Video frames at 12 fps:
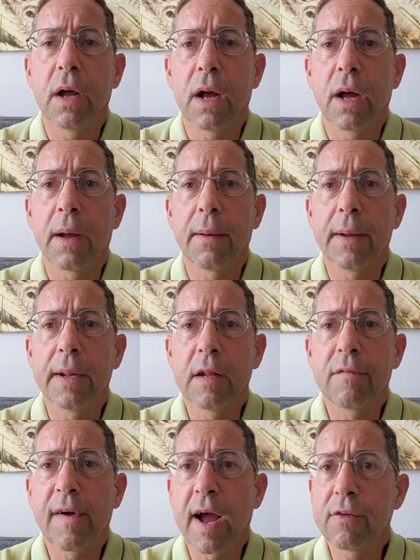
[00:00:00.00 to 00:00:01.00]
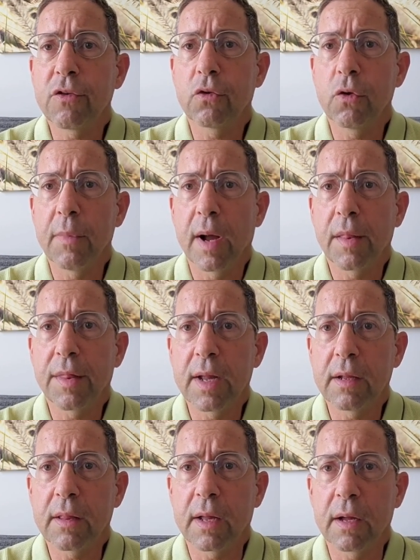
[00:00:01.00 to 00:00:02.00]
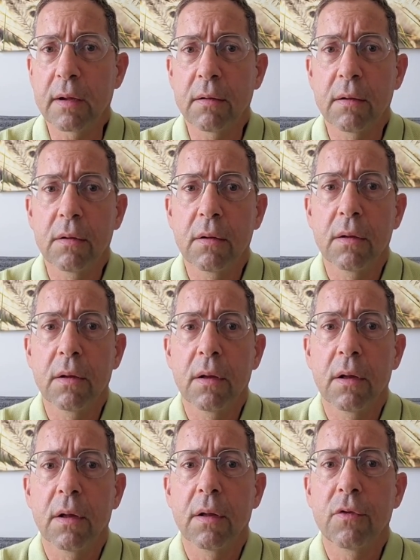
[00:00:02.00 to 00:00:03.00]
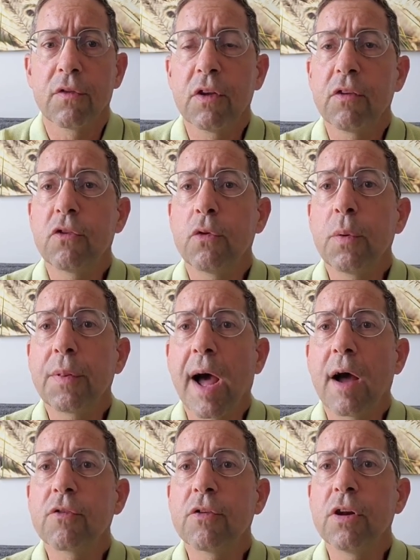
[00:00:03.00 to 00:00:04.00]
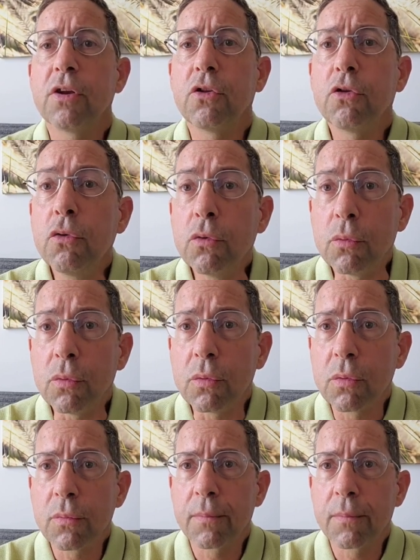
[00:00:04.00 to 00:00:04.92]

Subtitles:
an advisor to my think tank since 2002.